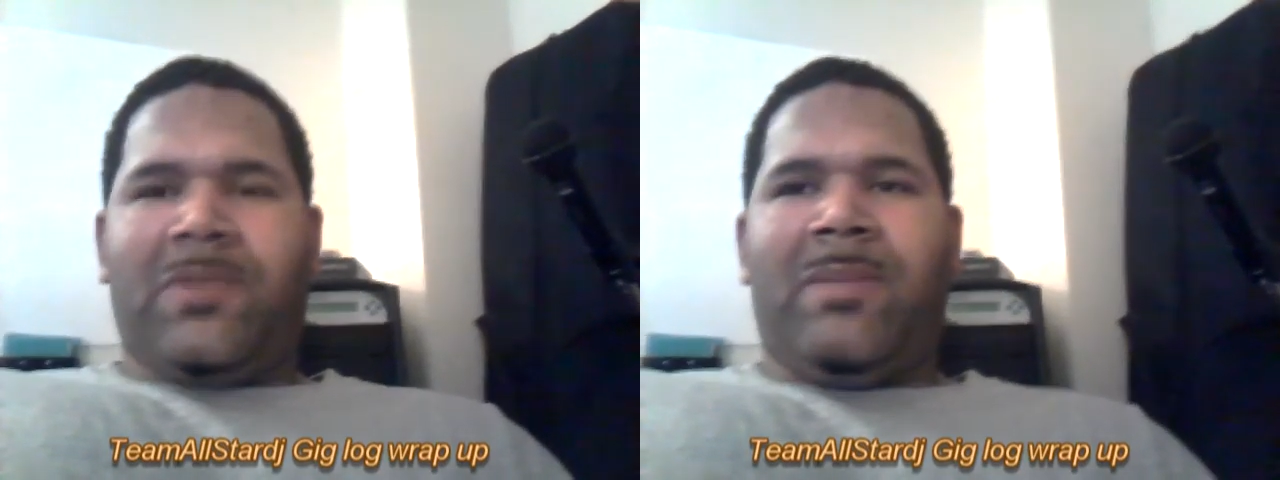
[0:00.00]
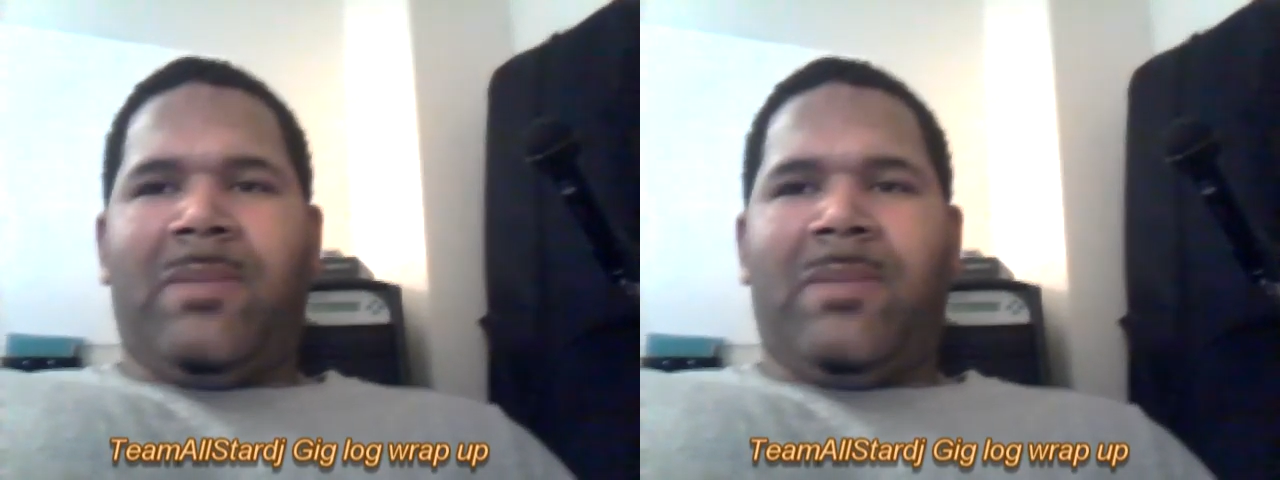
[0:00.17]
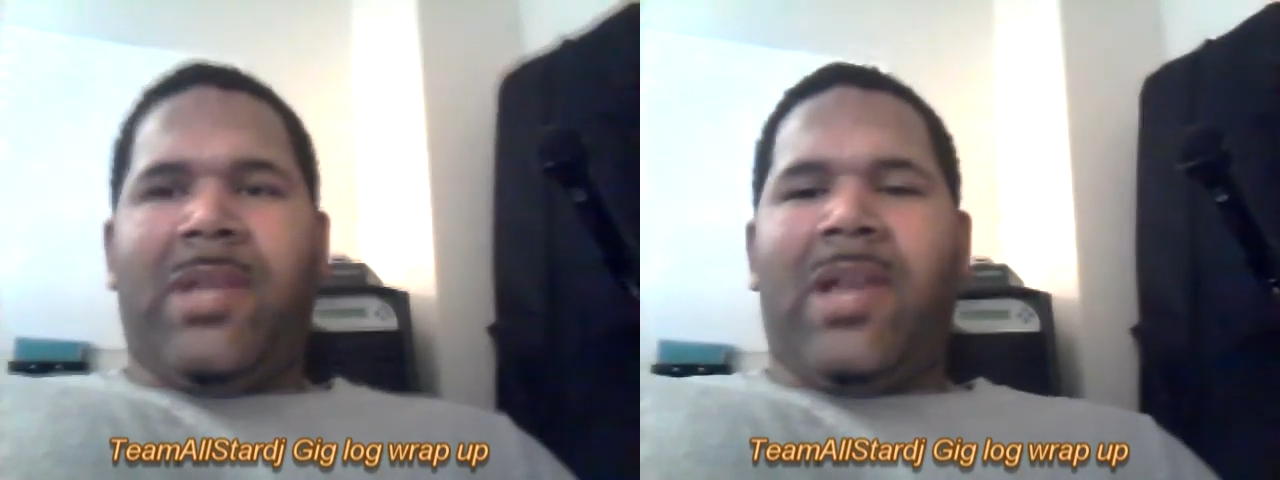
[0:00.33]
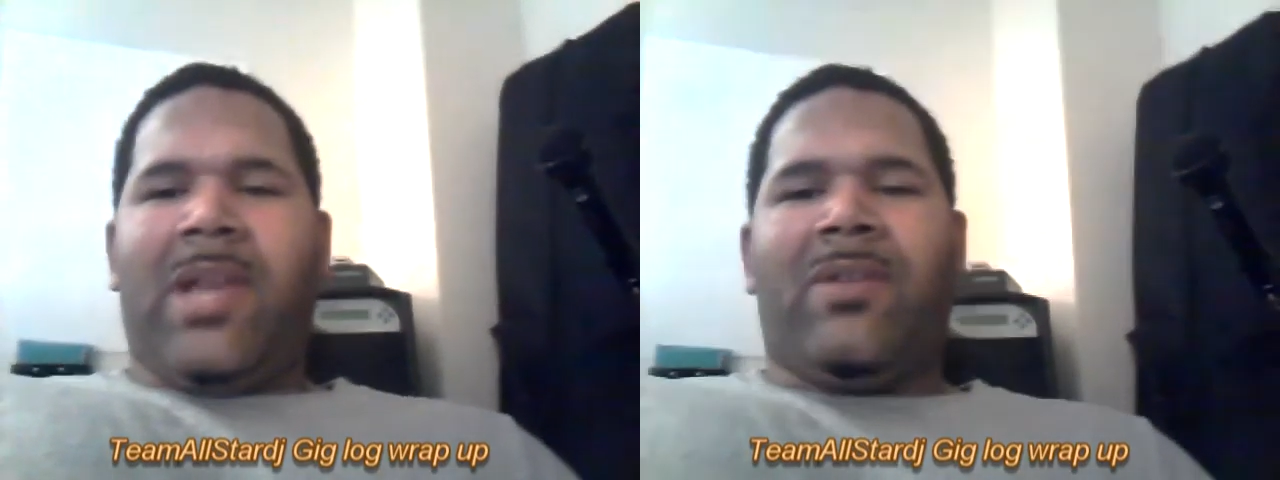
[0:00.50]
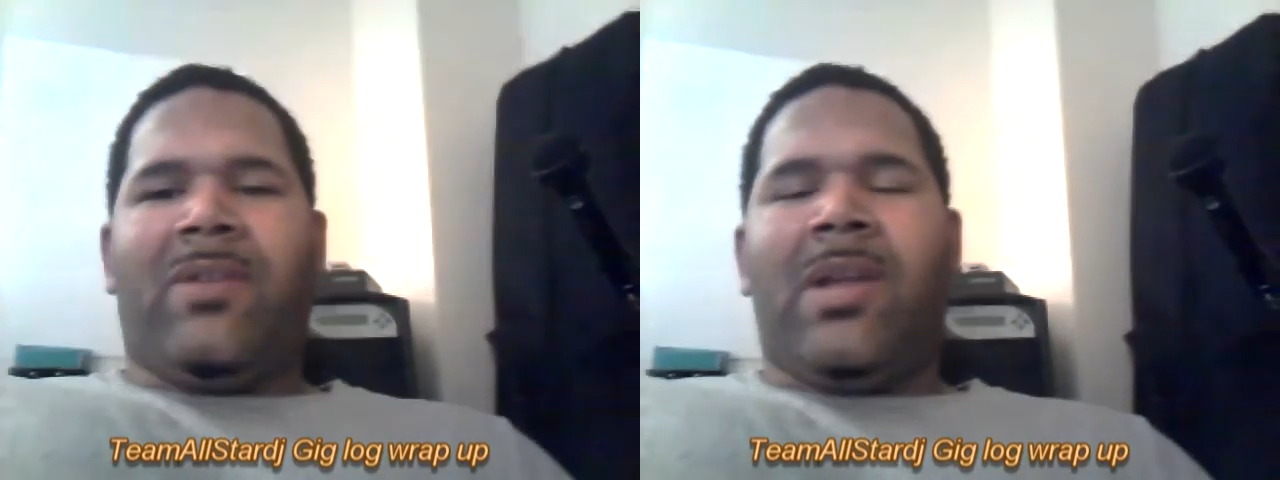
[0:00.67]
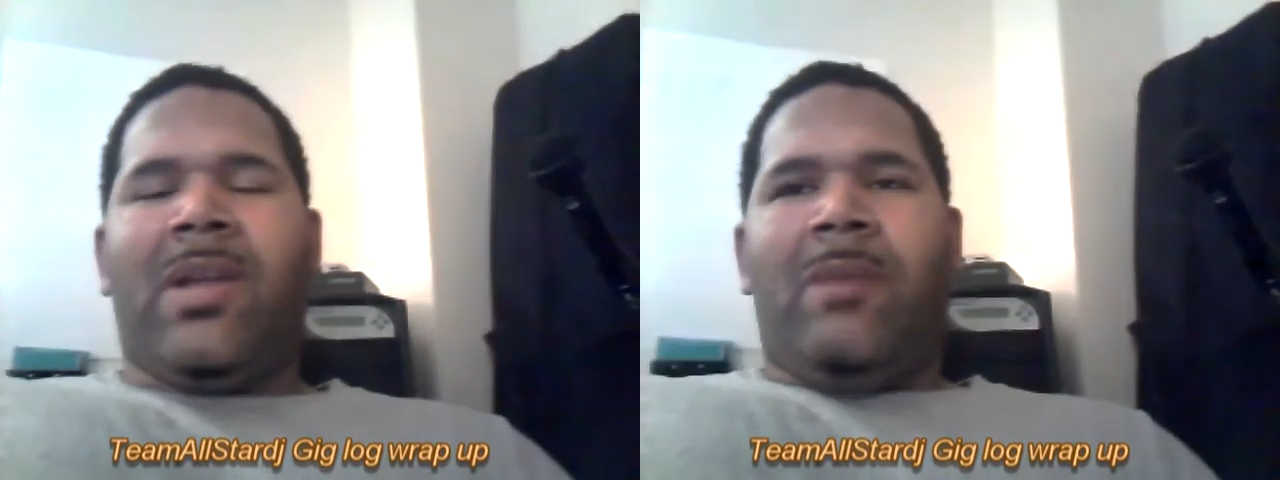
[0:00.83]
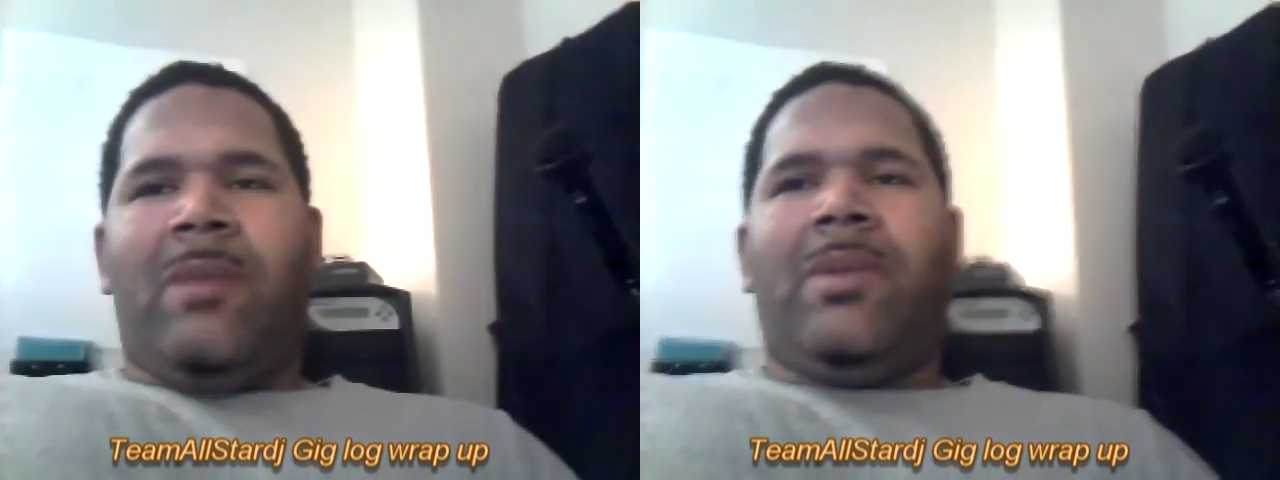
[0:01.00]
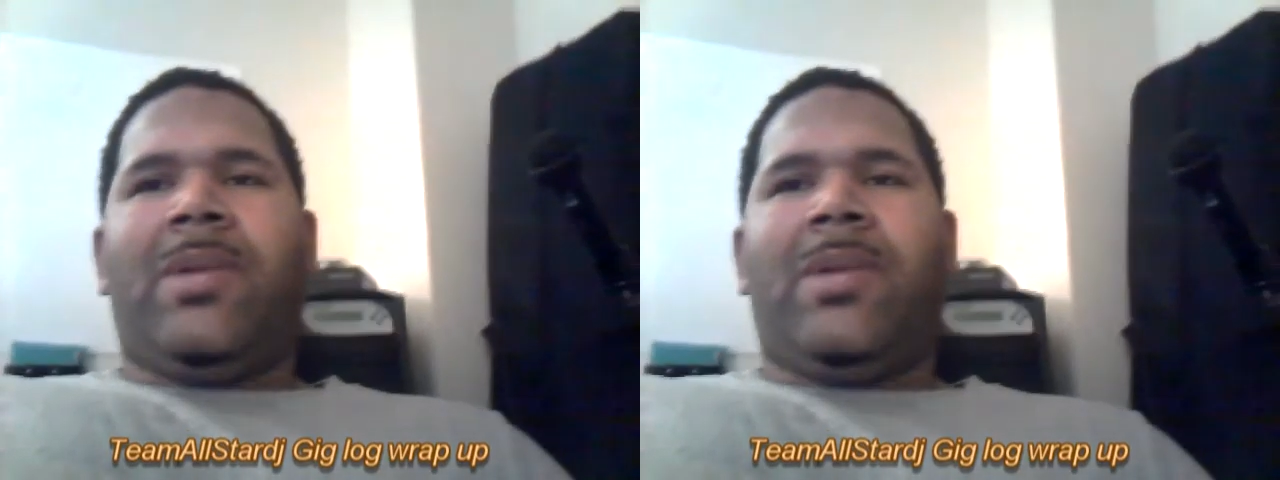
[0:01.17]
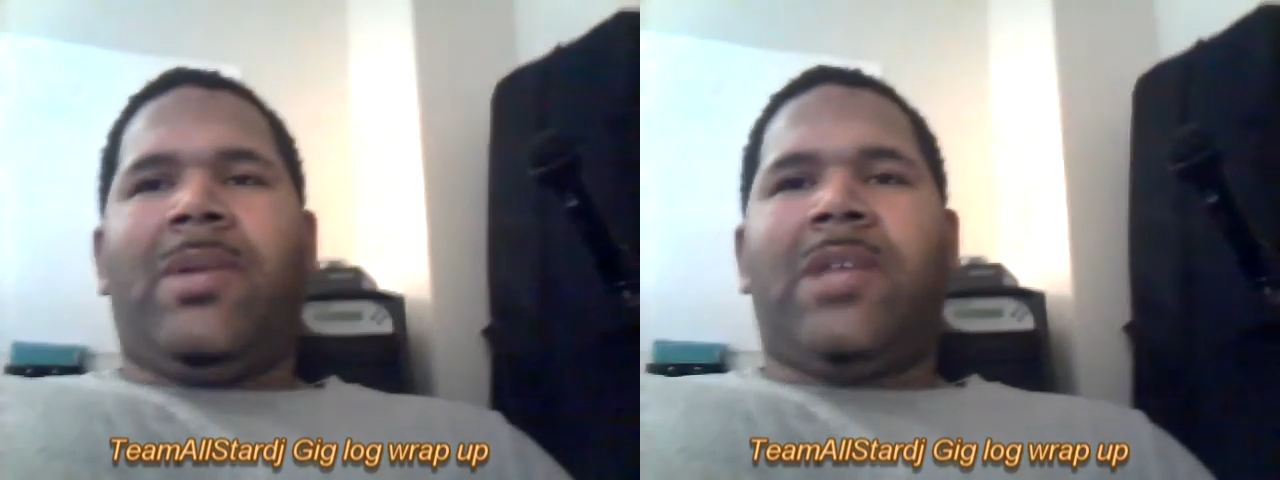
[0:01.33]
family gathering,
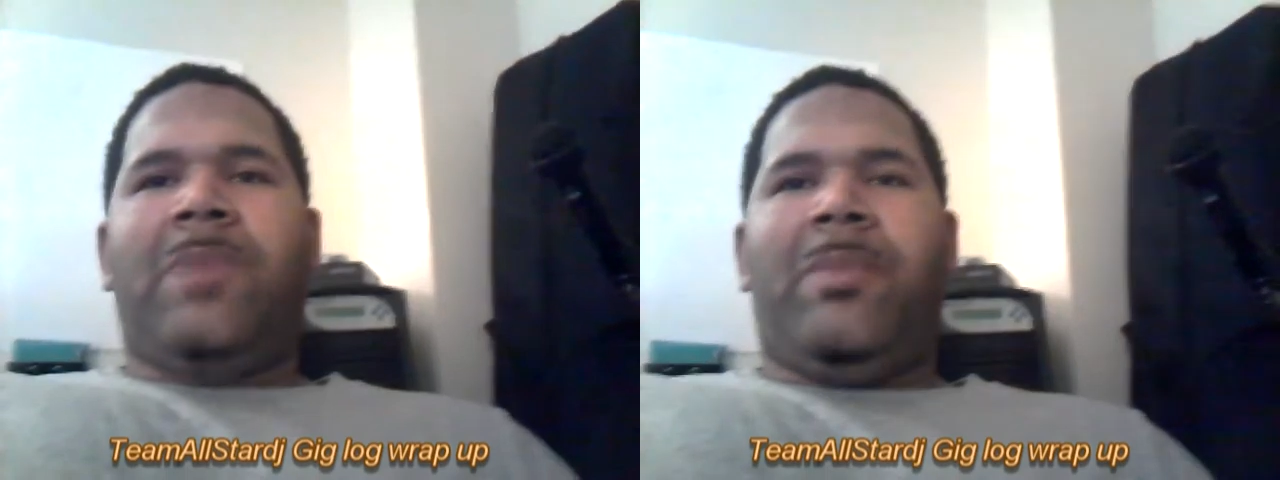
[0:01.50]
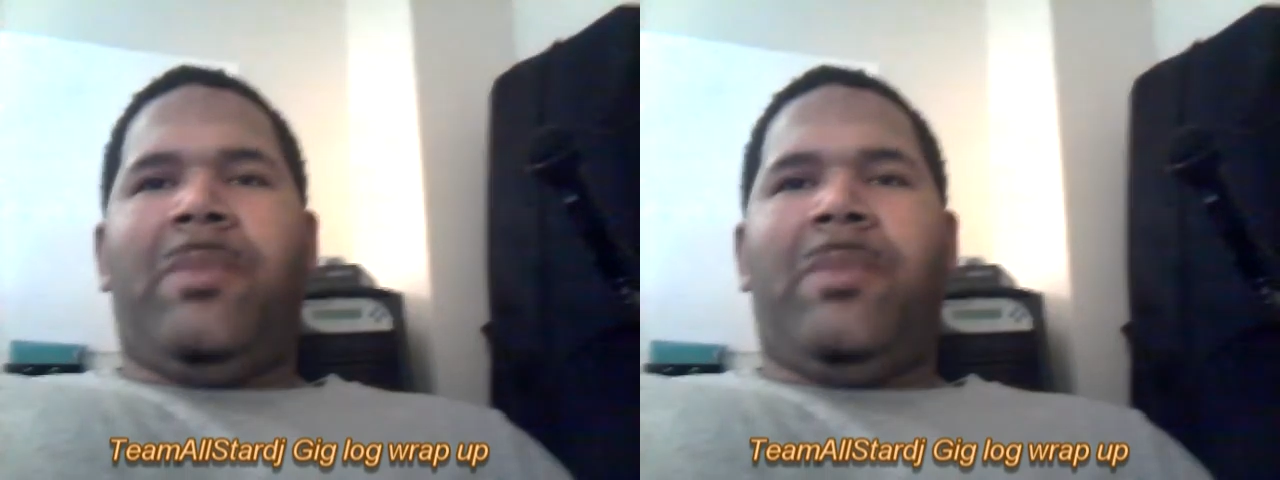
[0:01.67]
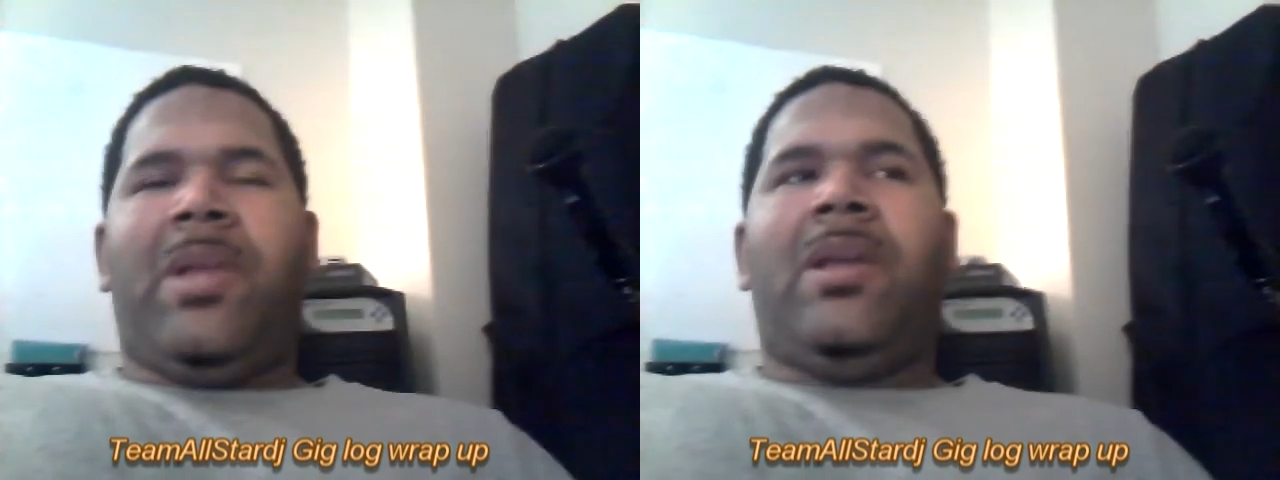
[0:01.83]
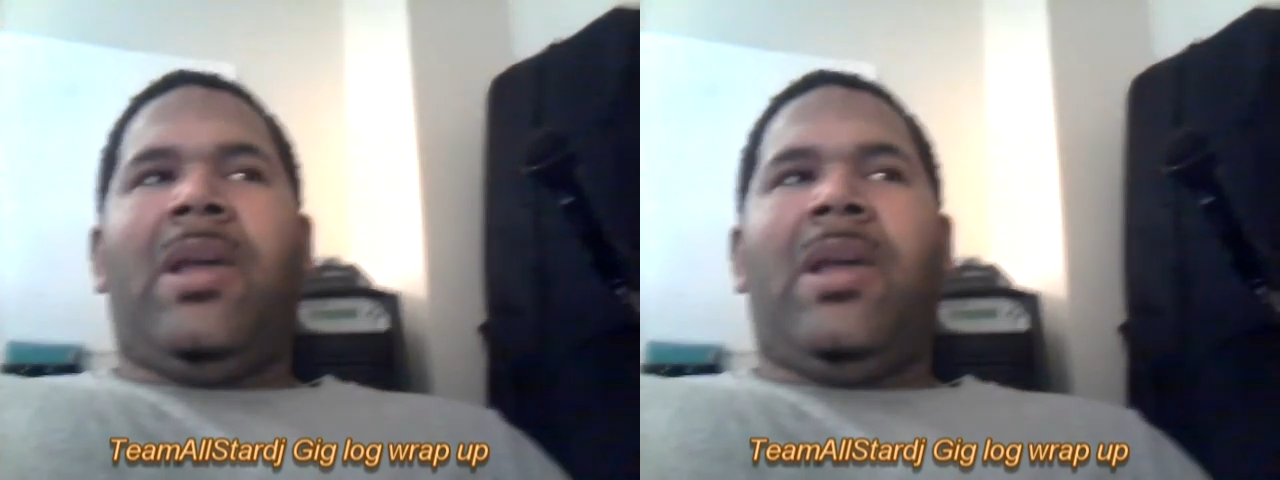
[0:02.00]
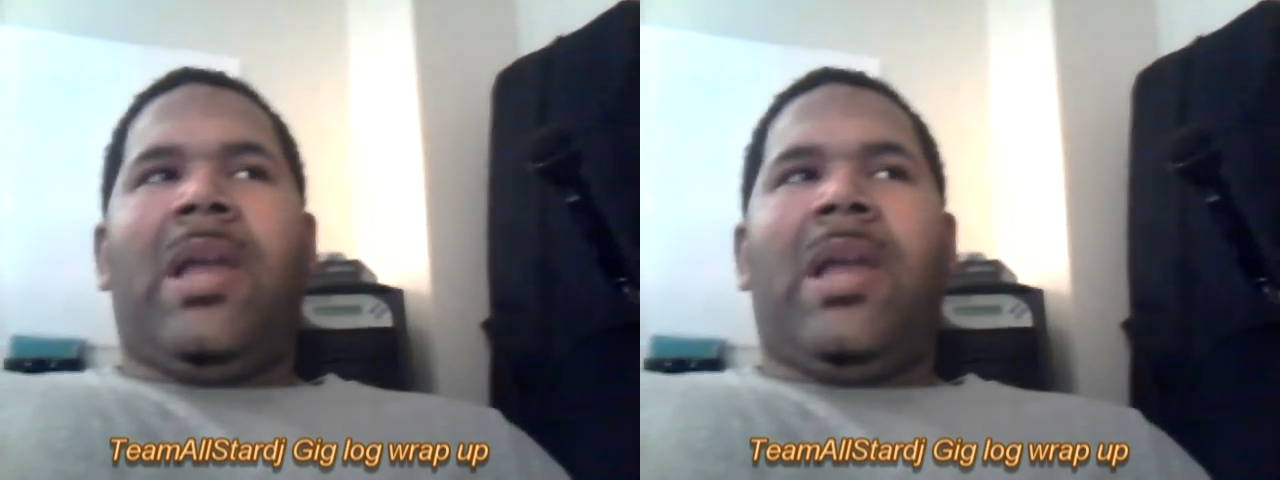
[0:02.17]
whatever the case may be.